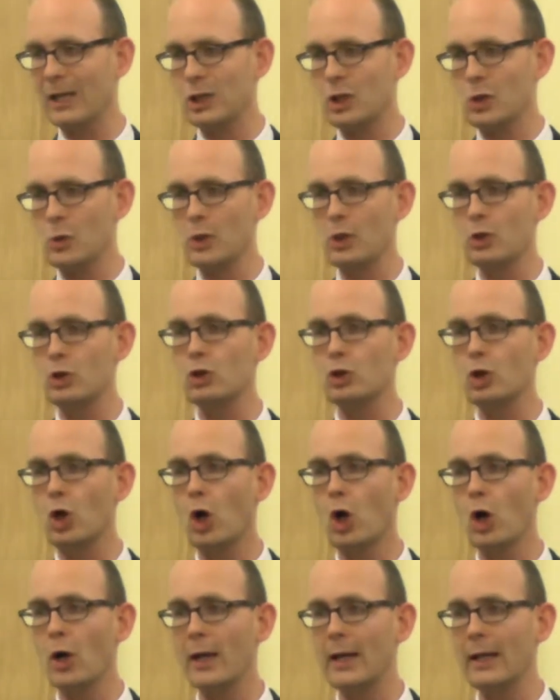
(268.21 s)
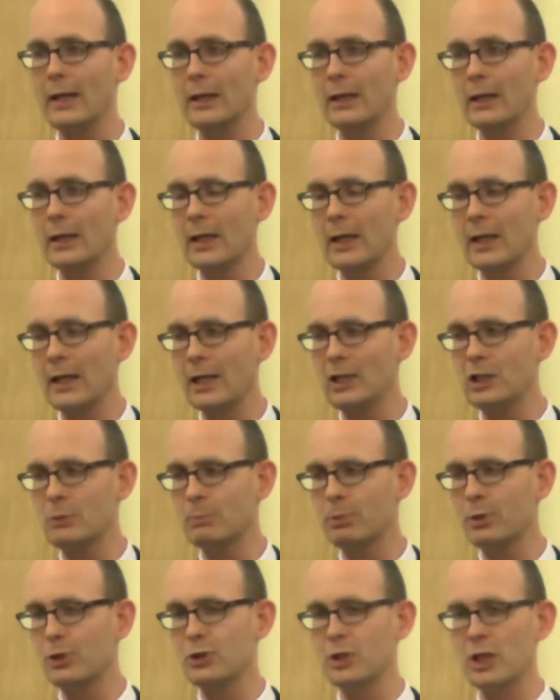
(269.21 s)
to enjoy his
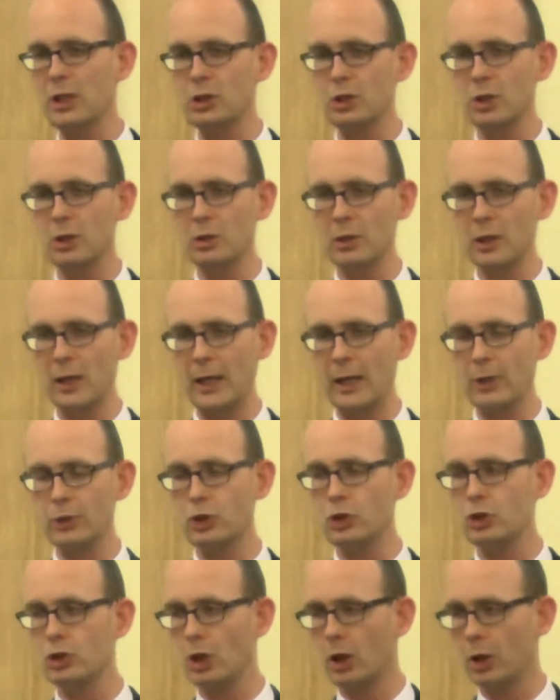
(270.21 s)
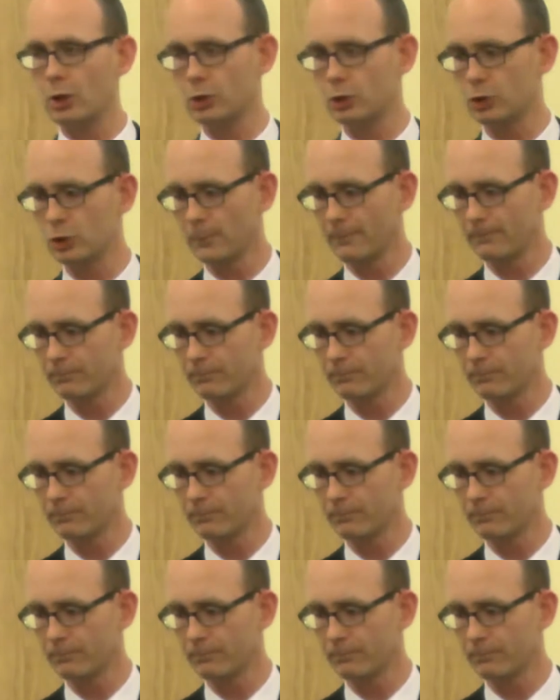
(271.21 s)
position as judge.